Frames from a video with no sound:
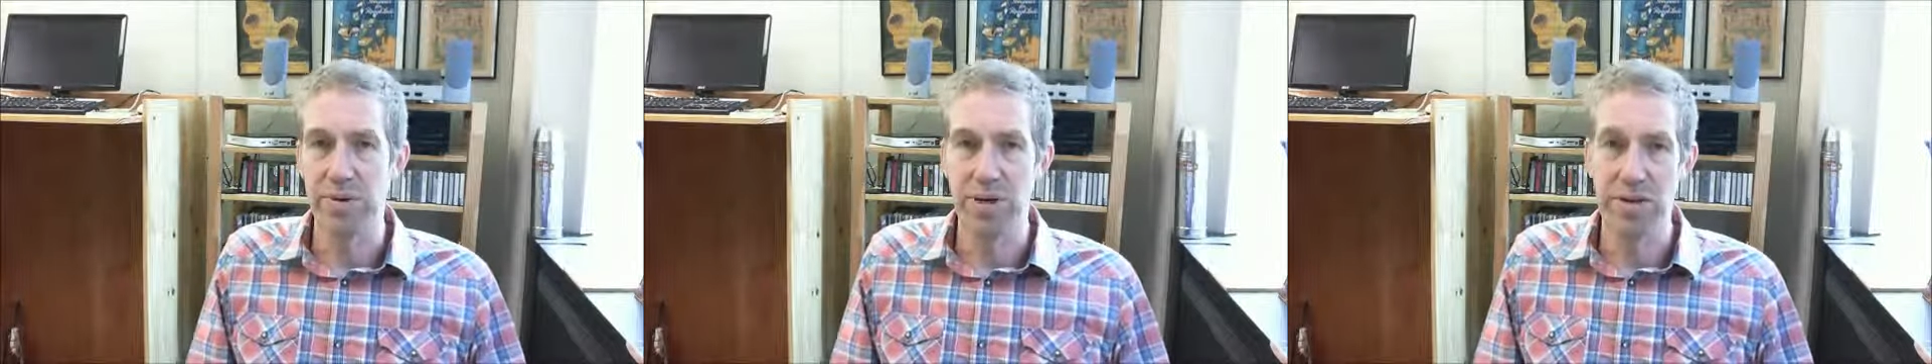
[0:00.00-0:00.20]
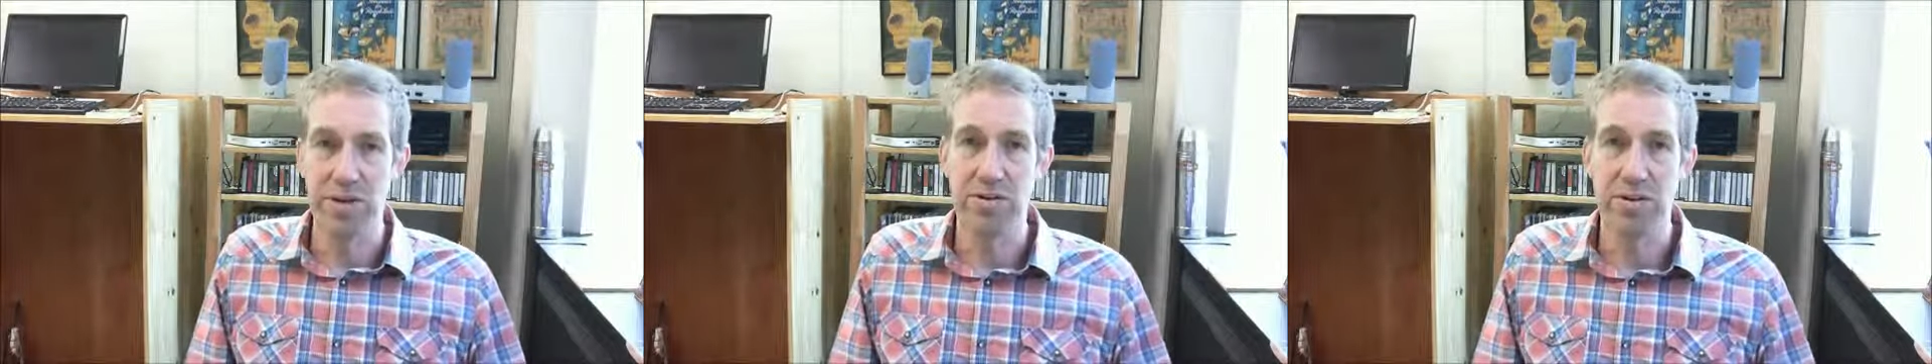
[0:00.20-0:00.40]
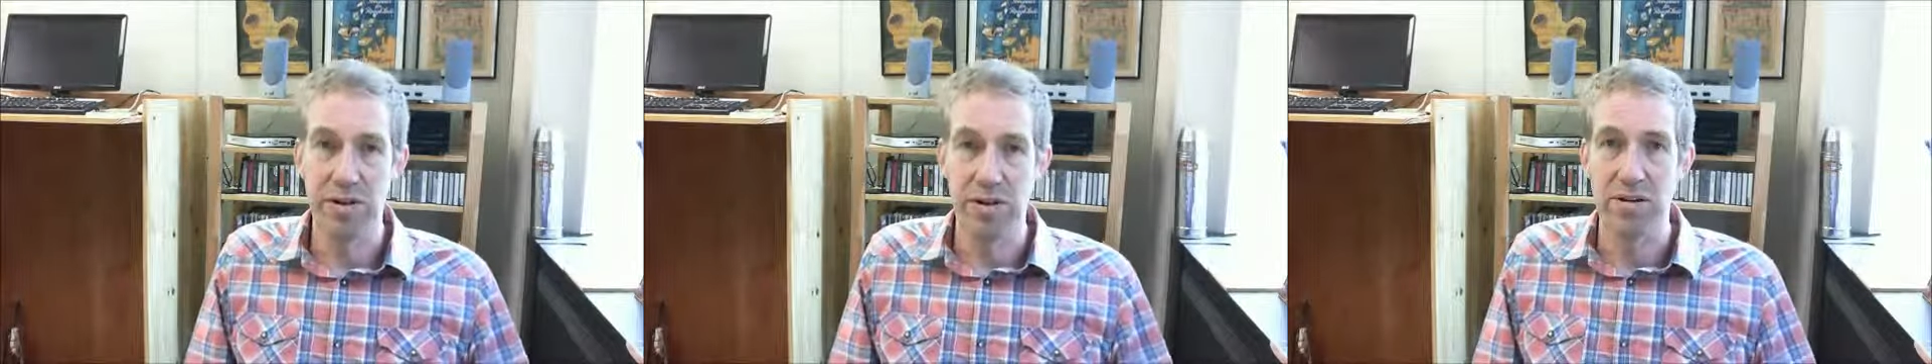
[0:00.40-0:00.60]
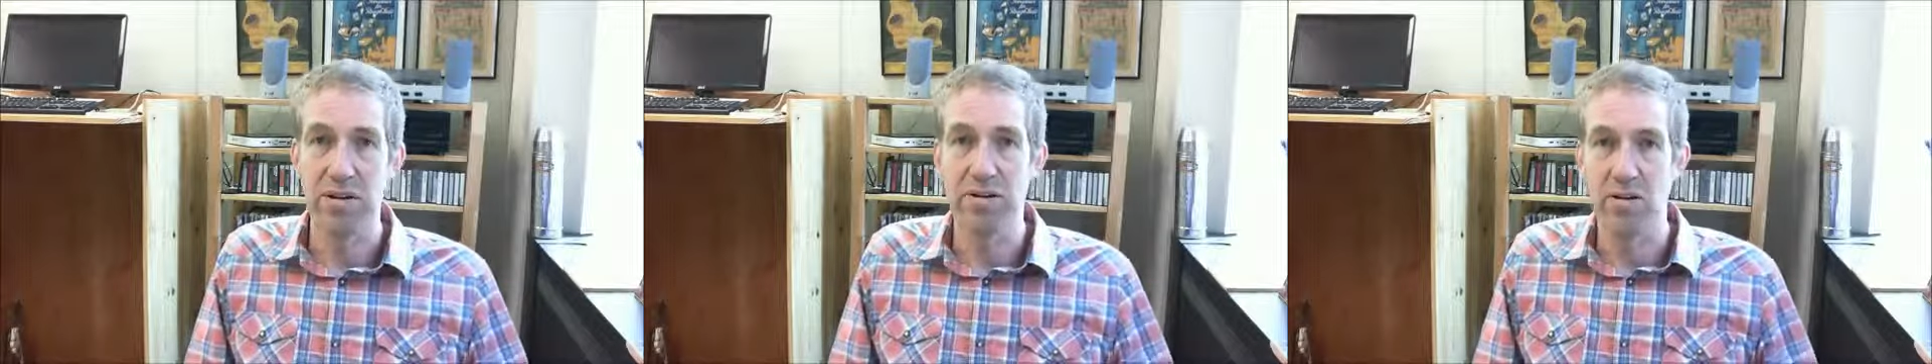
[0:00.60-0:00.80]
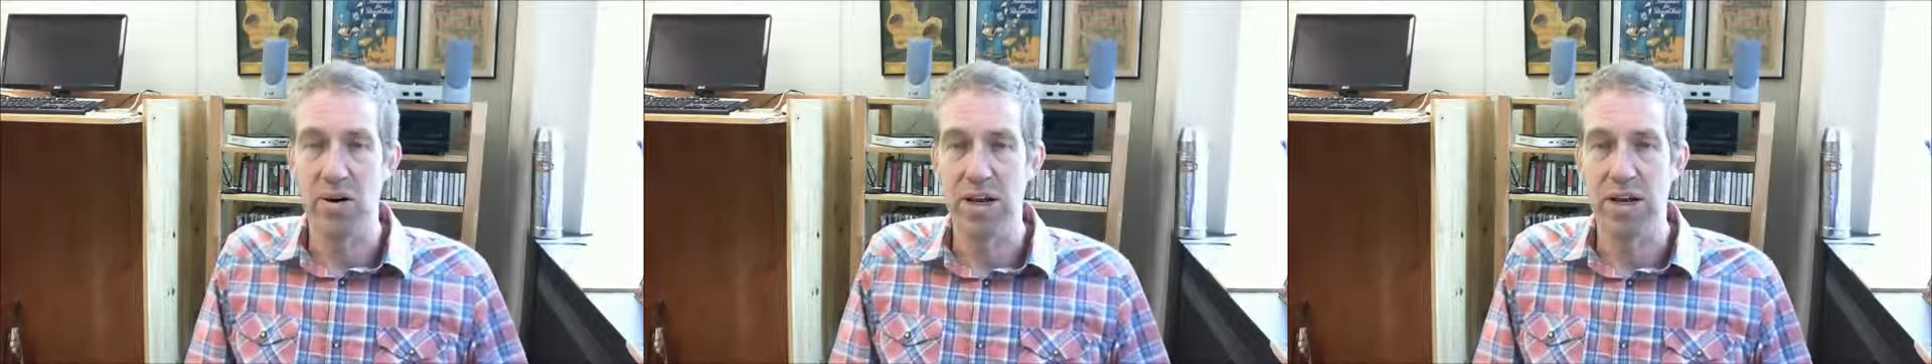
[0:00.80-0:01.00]
because, you know,
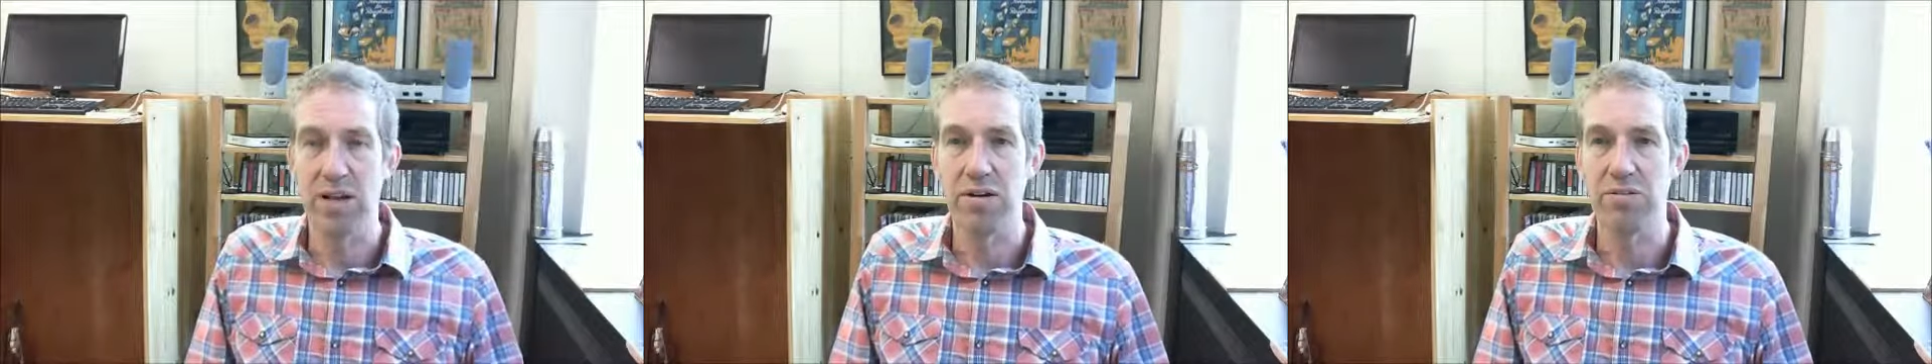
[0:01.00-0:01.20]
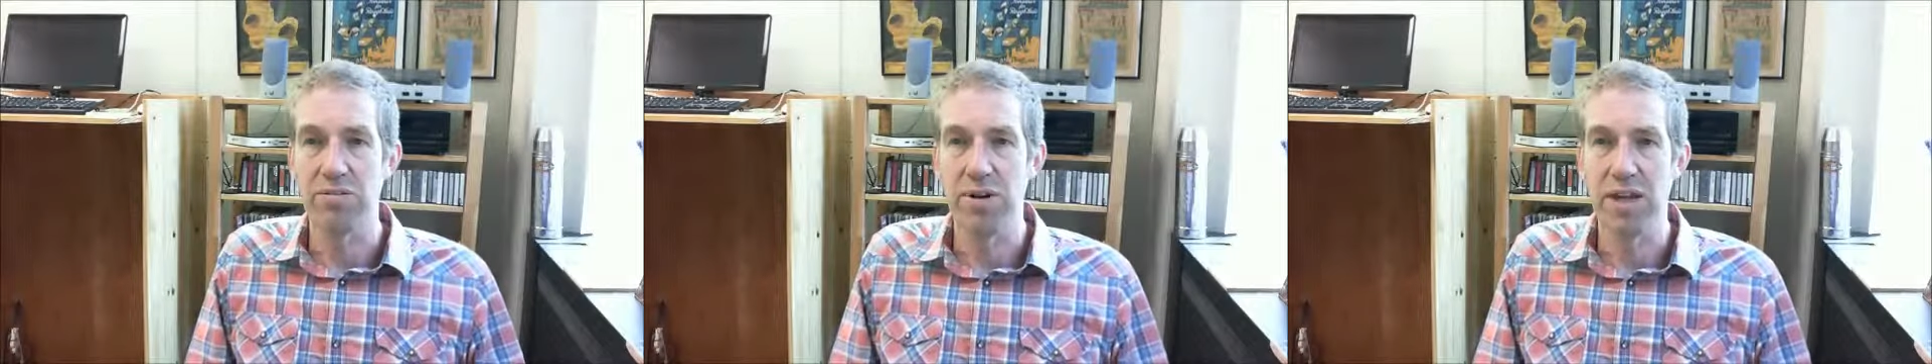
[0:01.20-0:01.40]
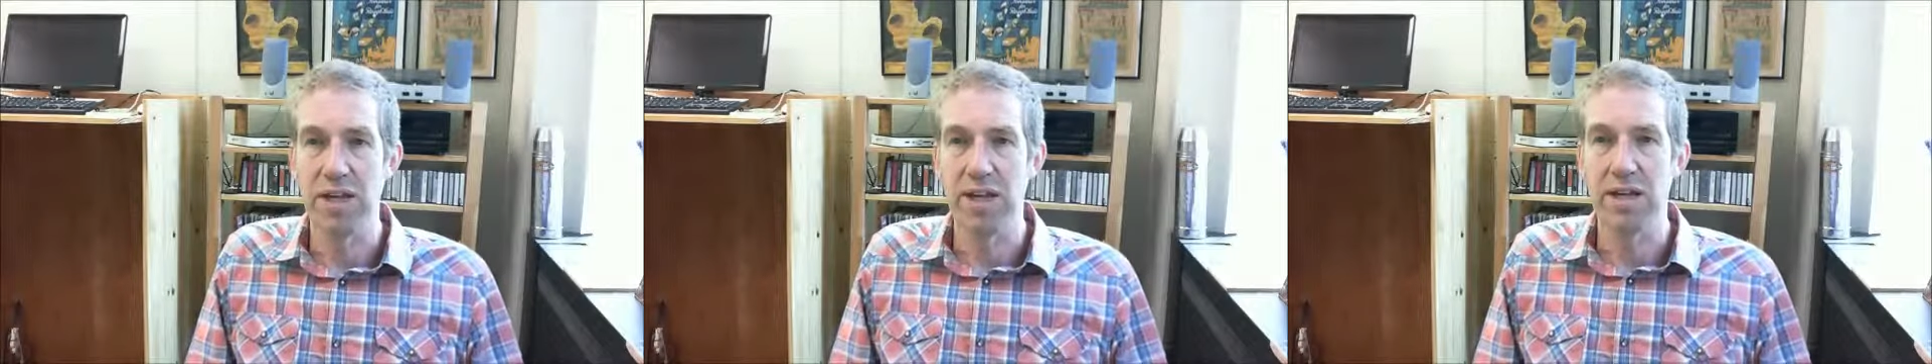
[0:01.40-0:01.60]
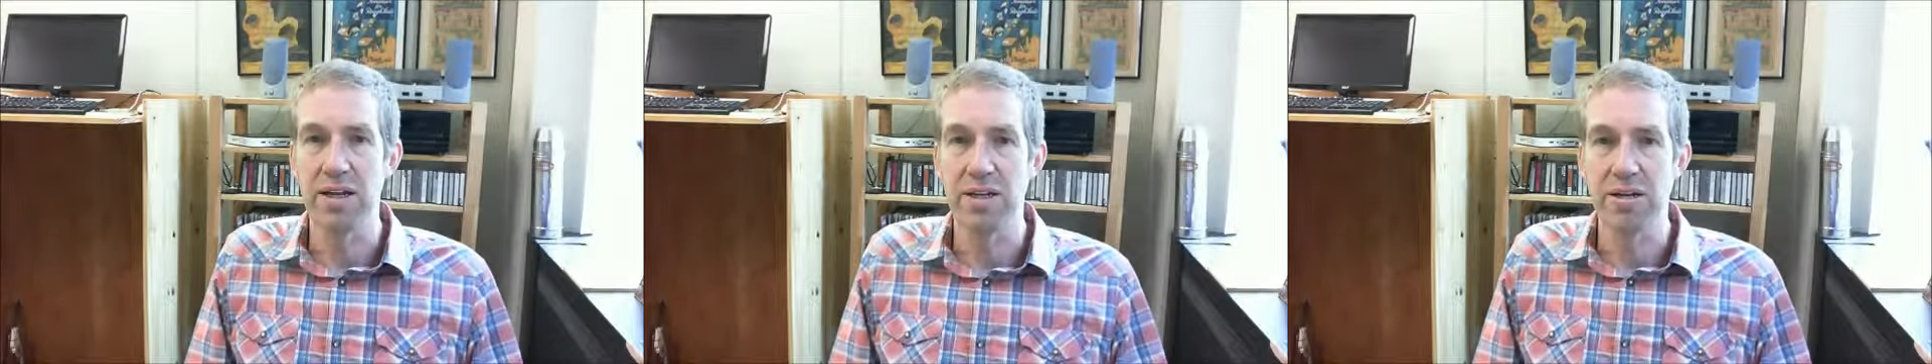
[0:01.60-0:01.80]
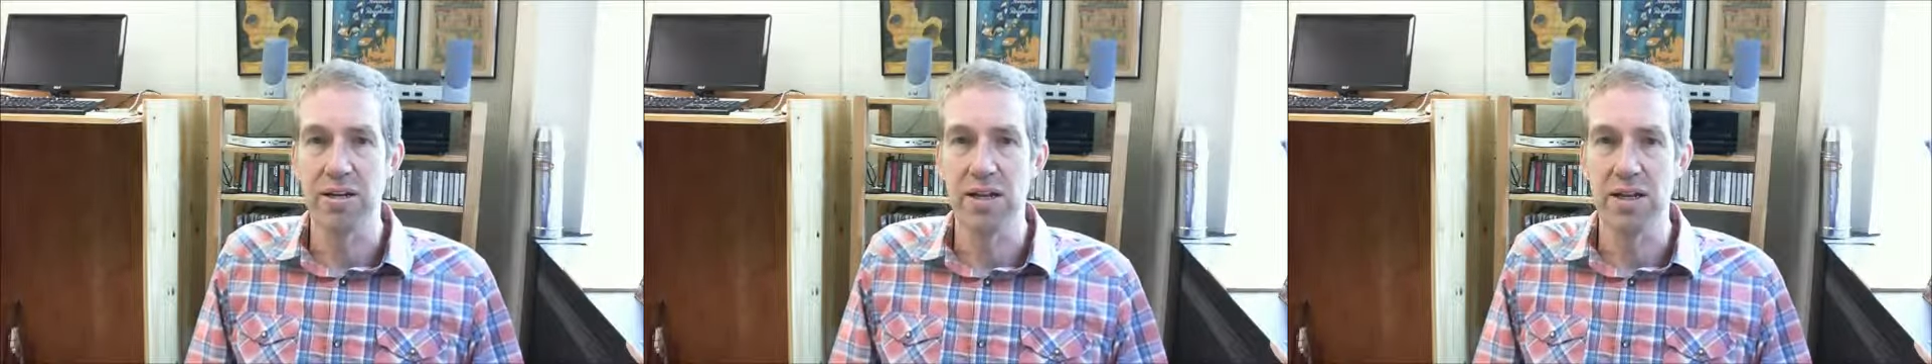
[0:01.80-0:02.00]
there's quite a lot of reading
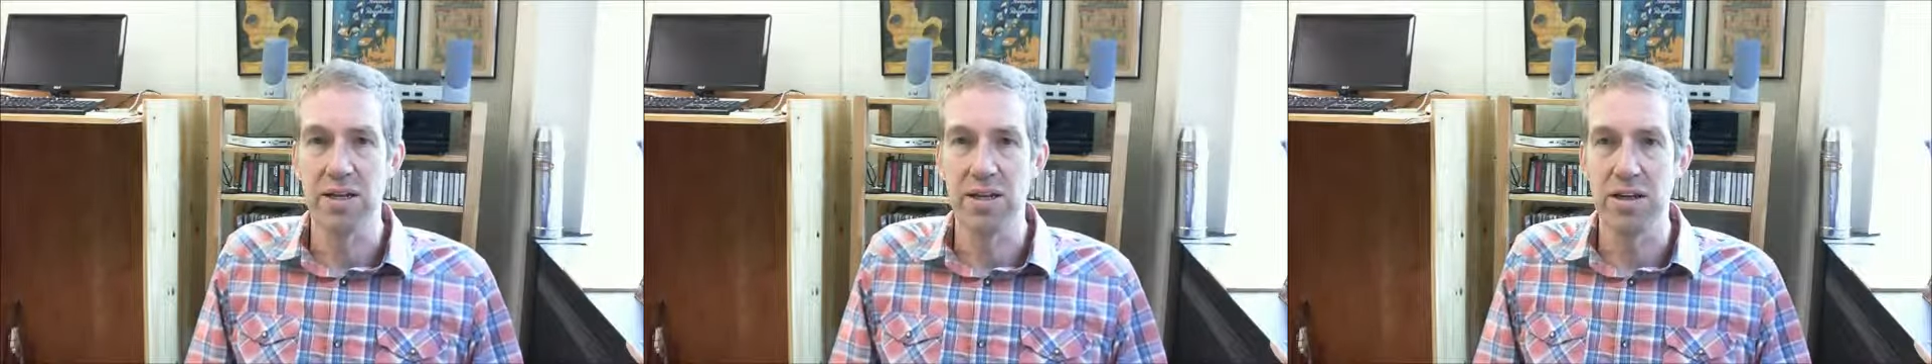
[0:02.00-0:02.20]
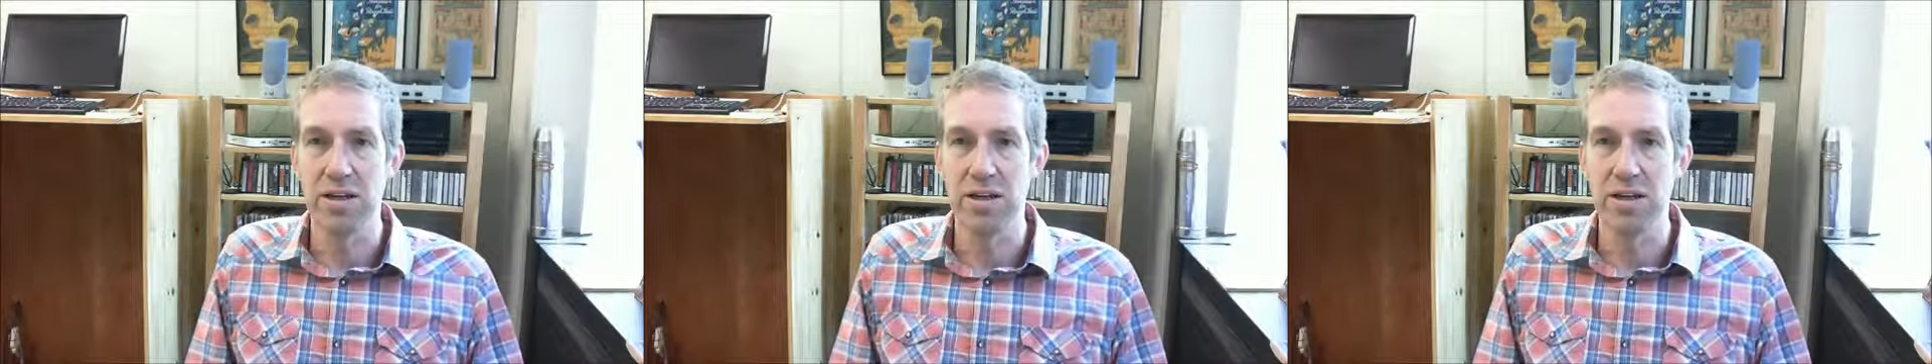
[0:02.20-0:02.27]
and